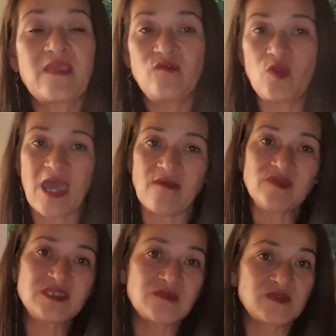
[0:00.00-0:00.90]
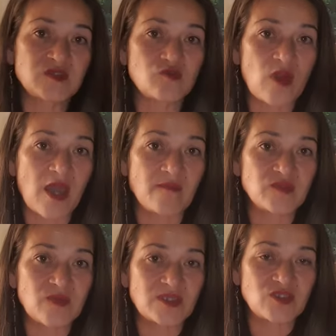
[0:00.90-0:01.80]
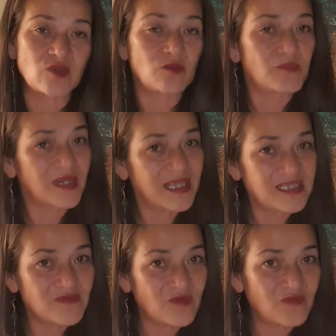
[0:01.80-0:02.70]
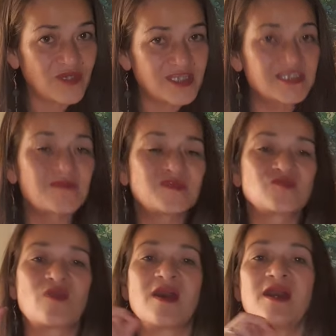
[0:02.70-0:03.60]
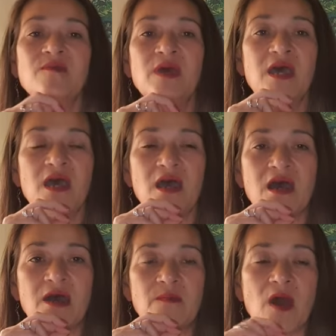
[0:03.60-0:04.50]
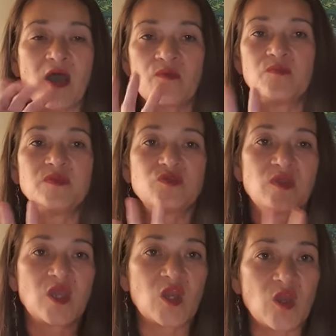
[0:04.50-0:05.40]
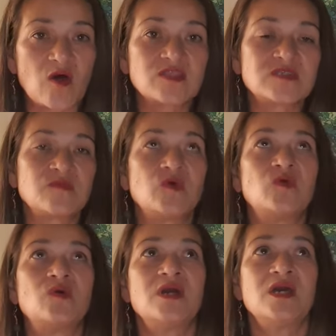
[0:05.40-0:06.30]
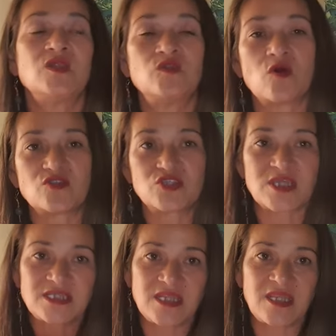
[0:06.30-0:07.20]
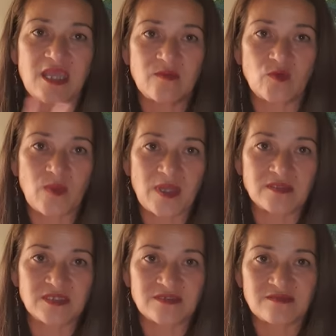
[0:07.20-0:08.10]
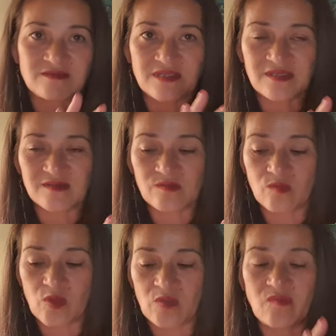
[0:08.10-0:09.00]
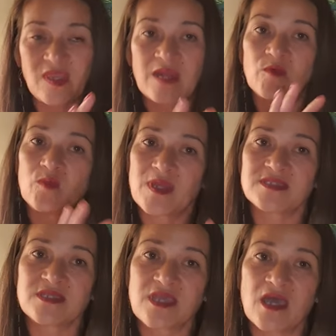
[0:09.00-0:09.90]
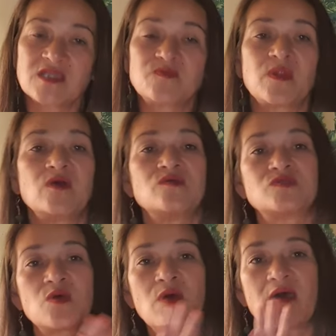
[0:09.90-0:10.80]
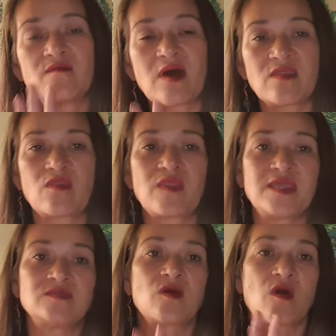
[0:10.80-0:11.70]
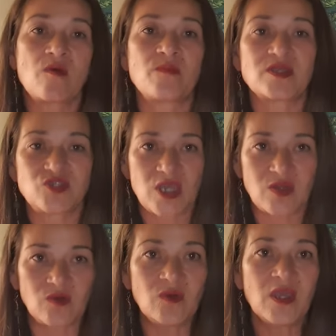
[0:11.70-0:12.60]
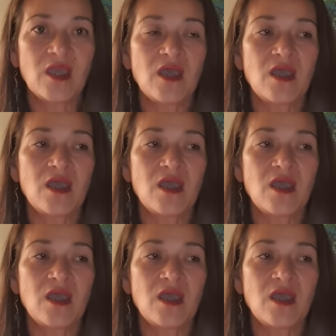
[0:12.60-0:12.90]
if you haven't subscribed to my channel, please feel free to subscribe. I will be doing a lot more, not just in the animal medicine, working with the animal medicine cards, but I also have other things on my channel.